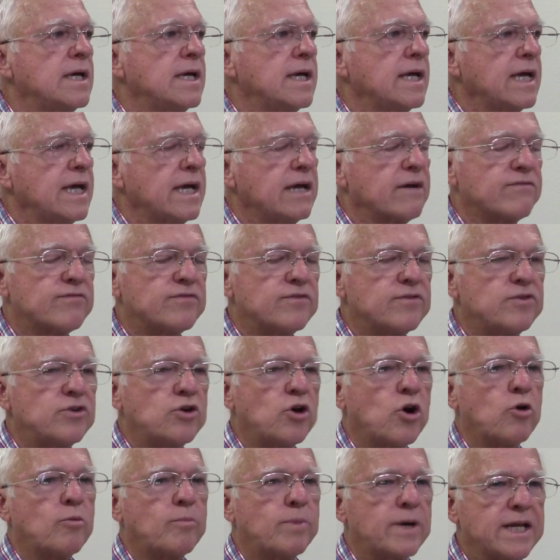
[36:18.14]
if
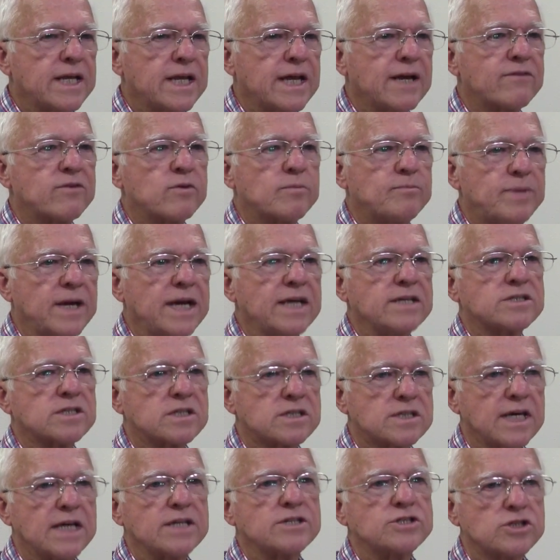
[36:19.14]
nobody ever pays
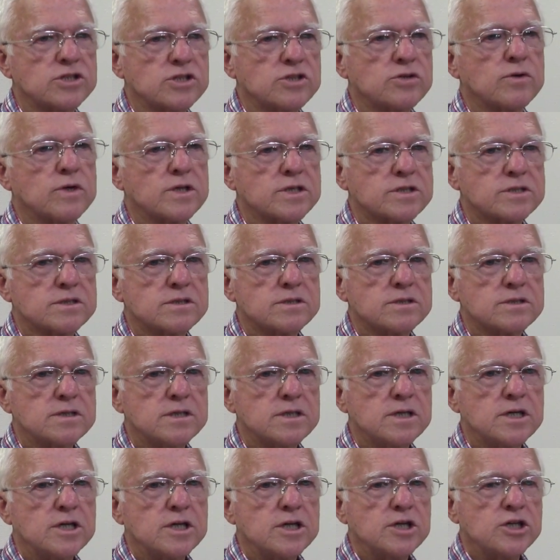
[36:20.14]
attention to us.
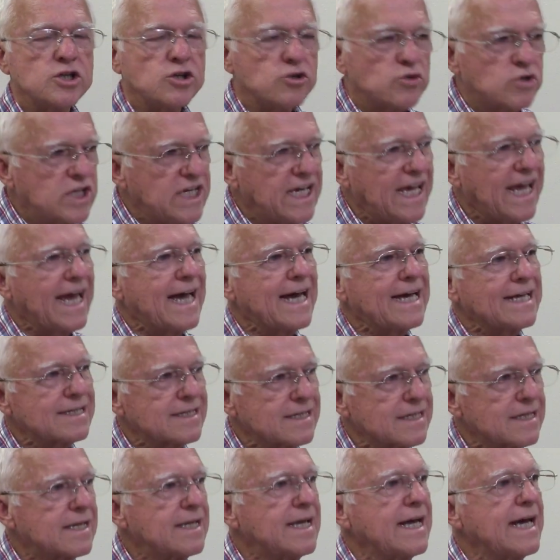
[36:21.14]
You can't
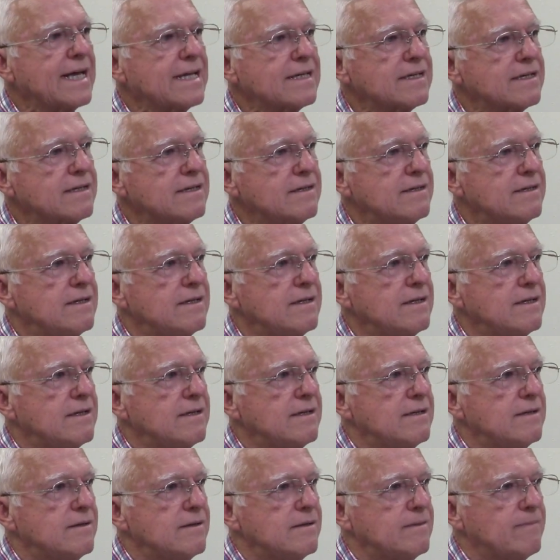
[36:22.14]
let
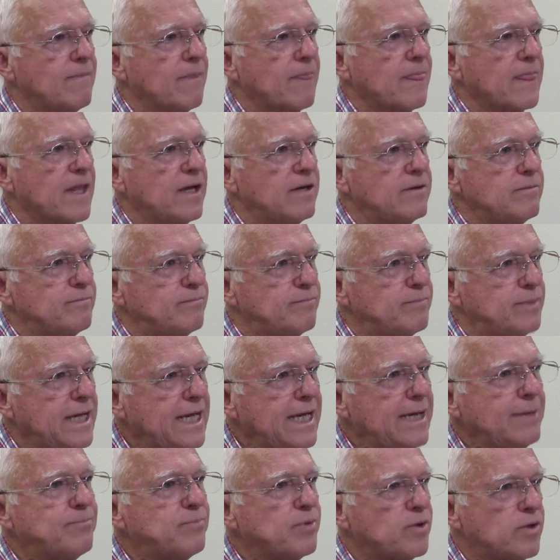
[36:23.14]

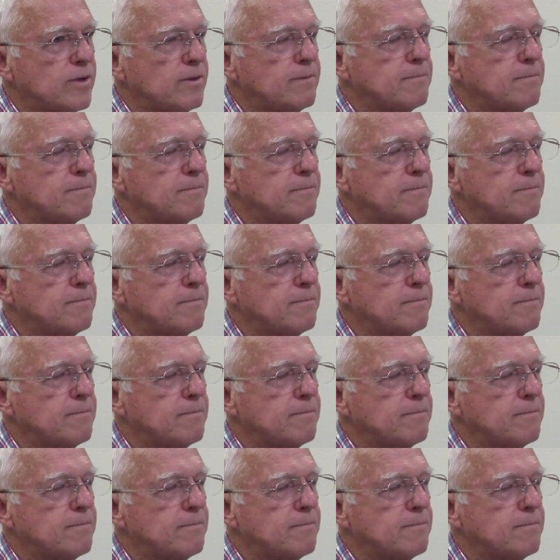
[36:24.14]
people